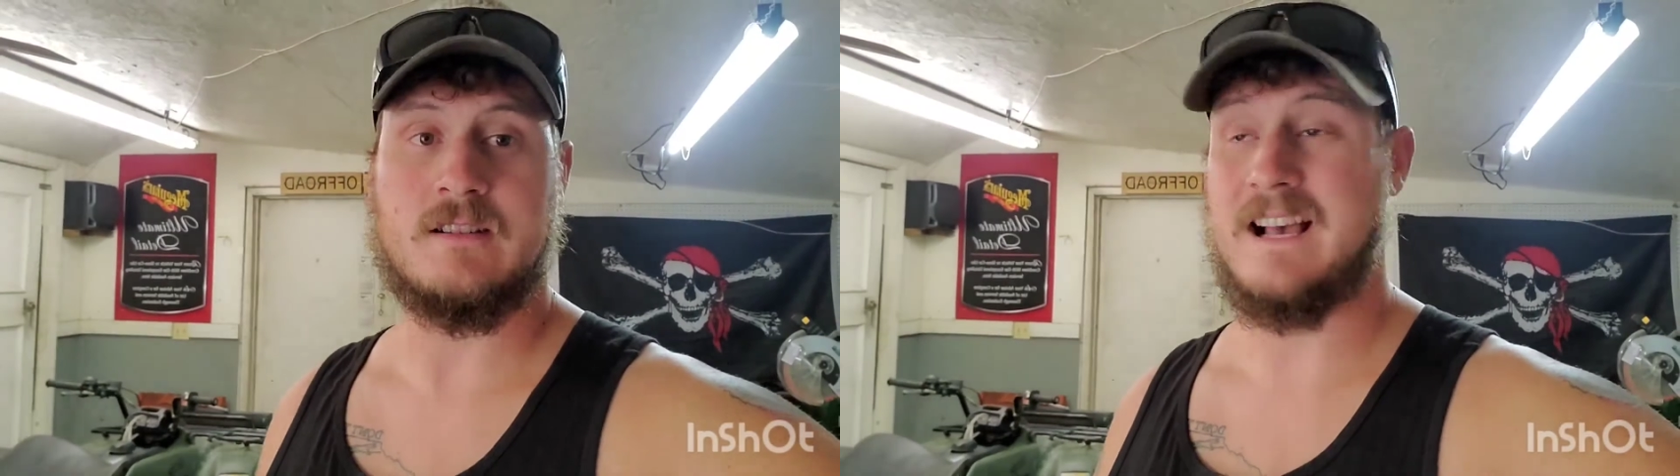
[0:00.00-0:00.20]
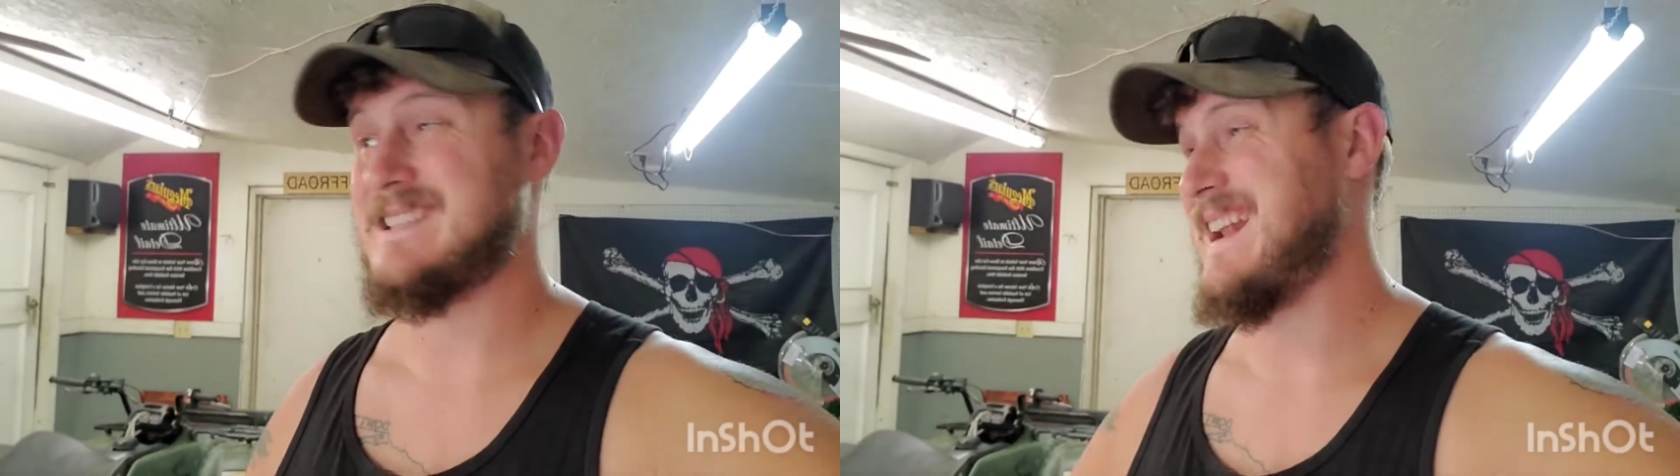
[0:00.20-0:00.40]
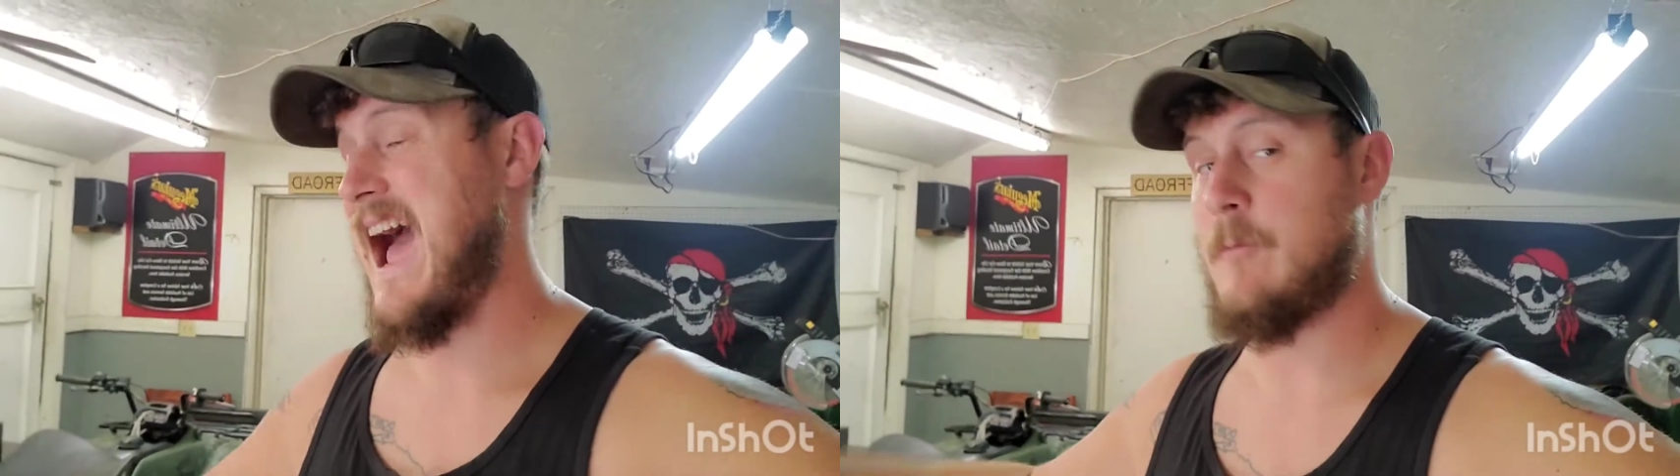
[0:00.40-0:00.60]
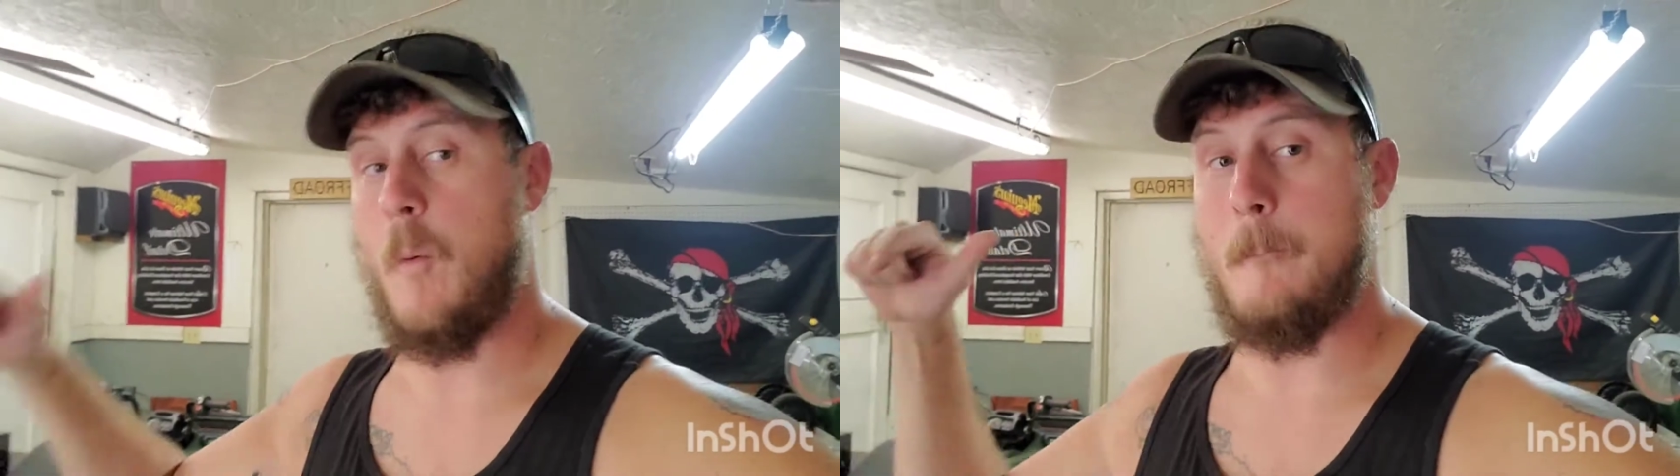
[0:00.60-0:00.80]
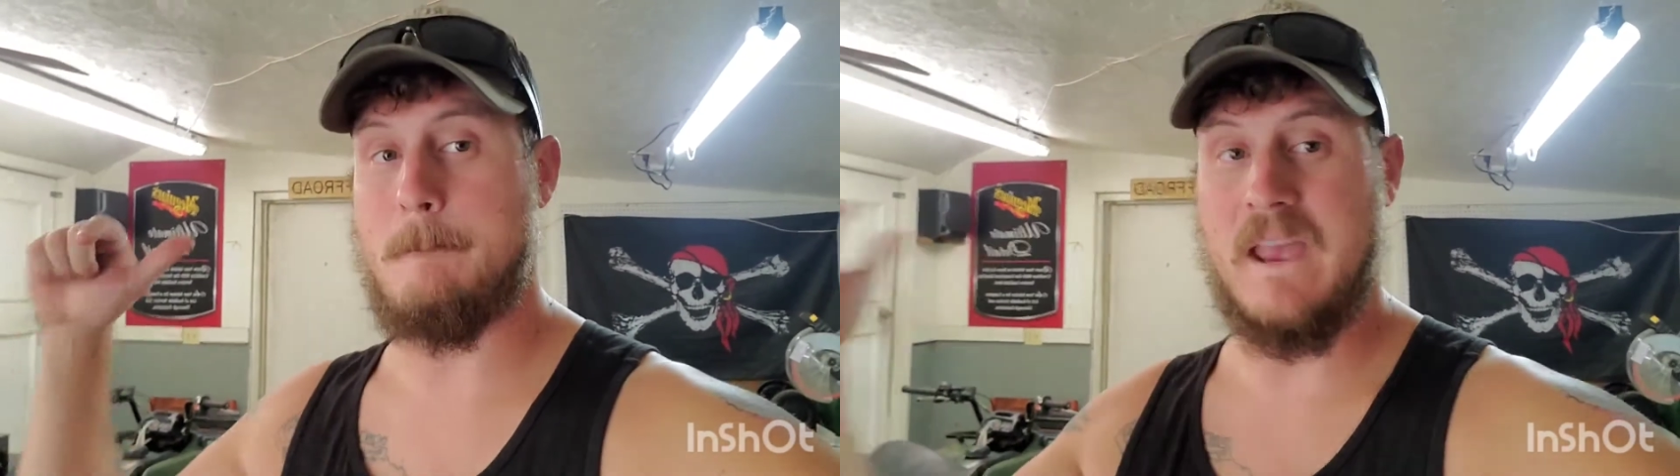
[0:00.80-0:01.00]
I said, I
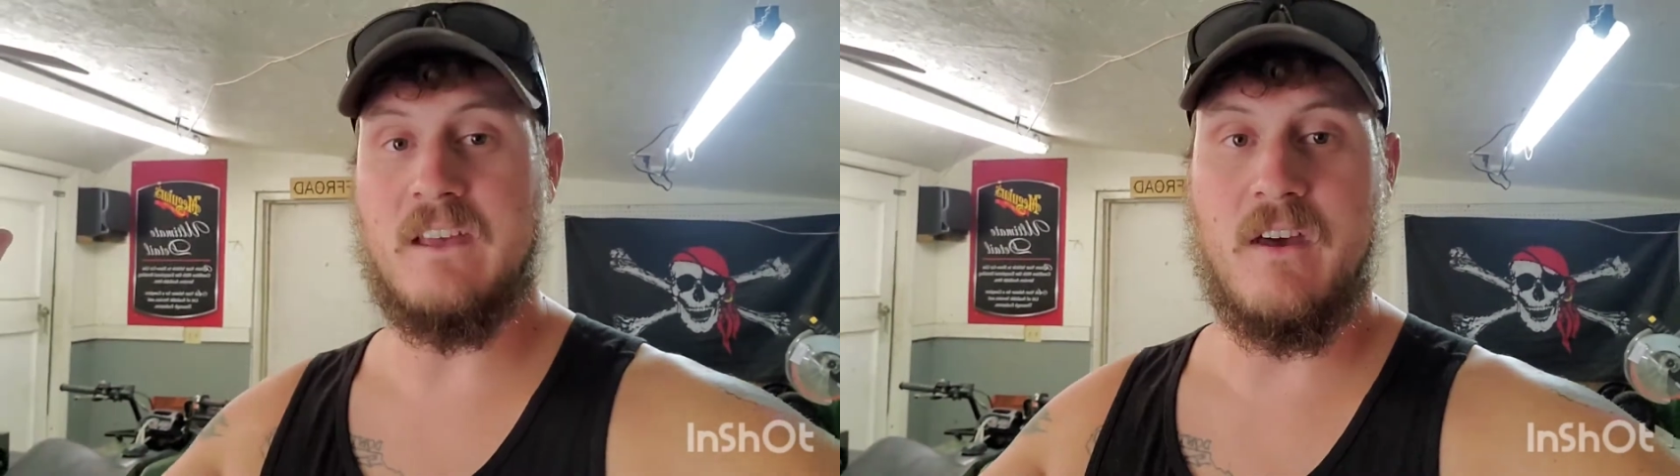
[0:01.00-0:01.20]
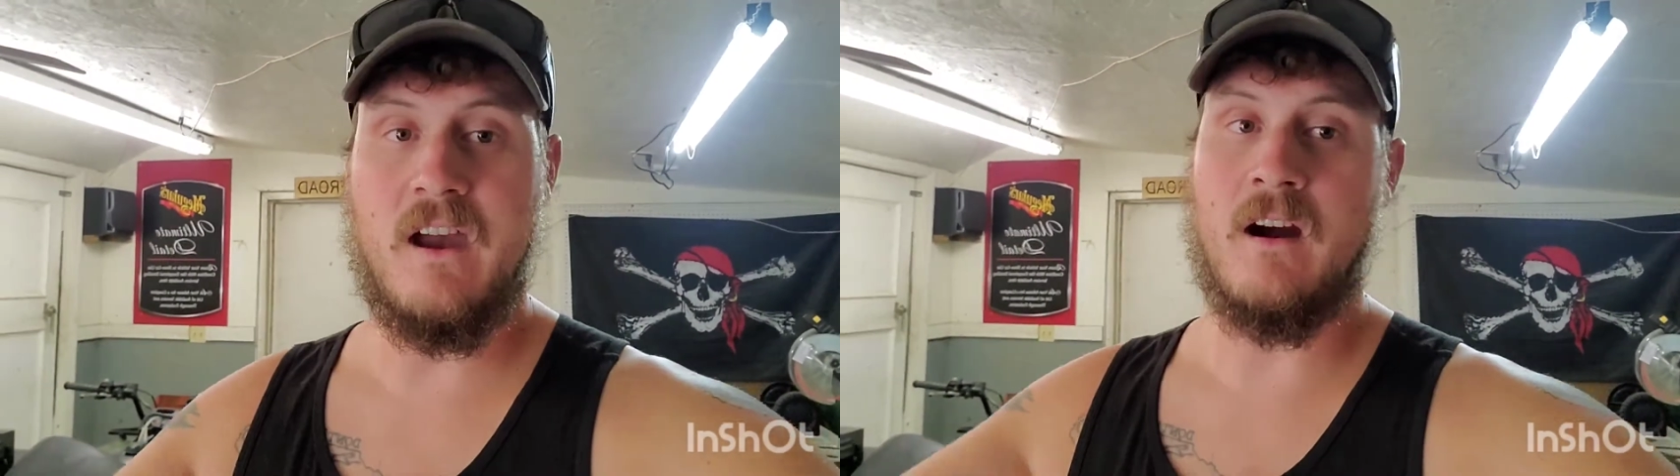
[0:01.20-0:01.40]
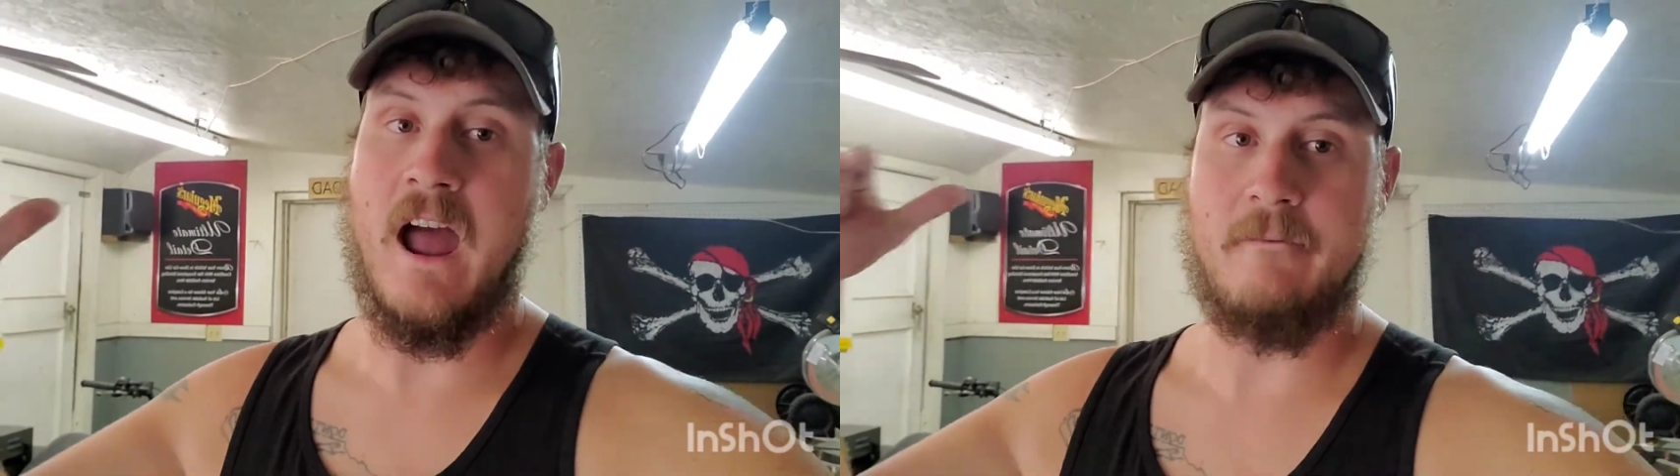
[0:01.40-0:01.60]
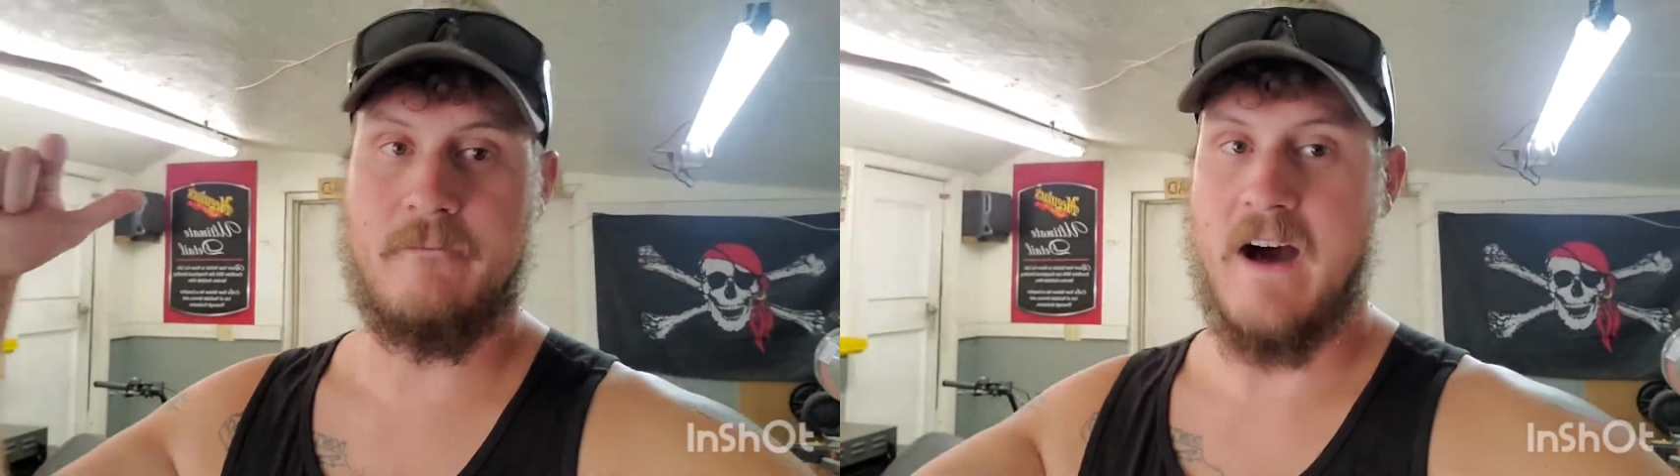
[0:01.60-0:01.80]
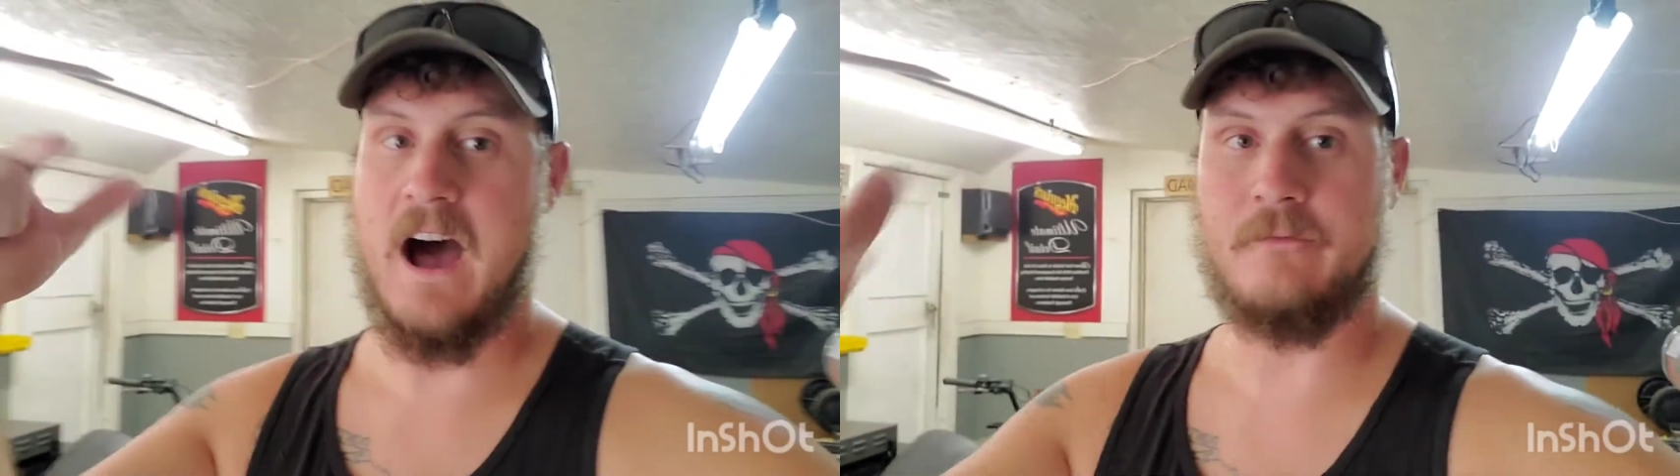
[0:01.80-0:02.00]
will be there at
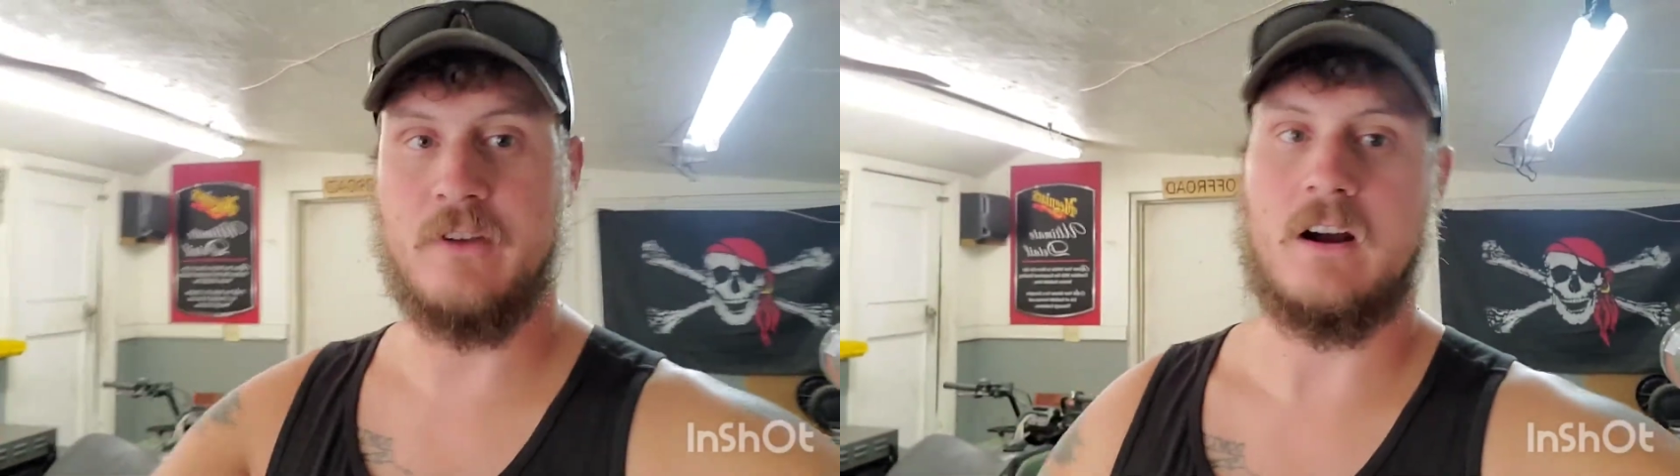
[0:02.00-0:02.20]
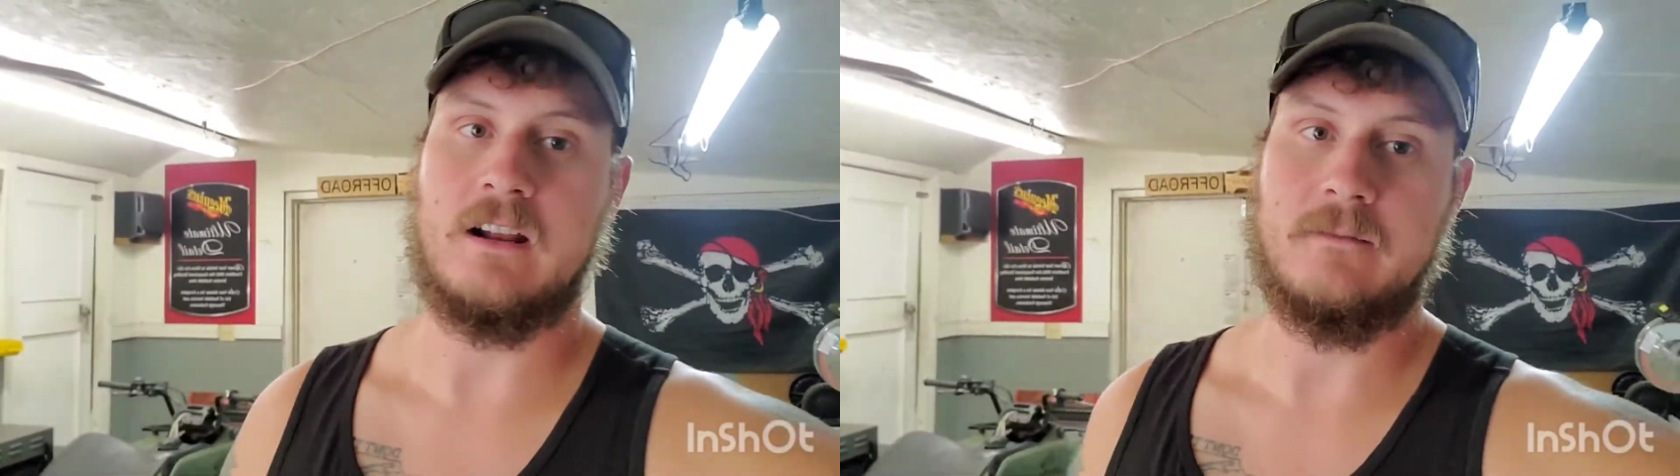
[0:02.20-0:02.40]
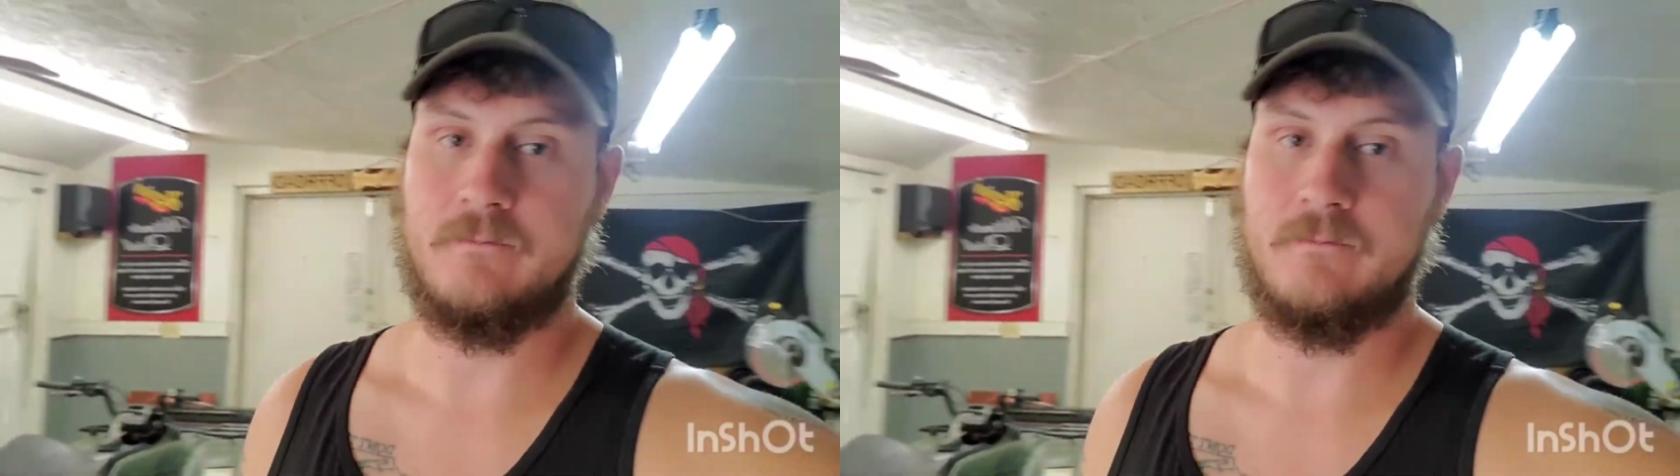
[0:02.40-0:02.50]
5:30.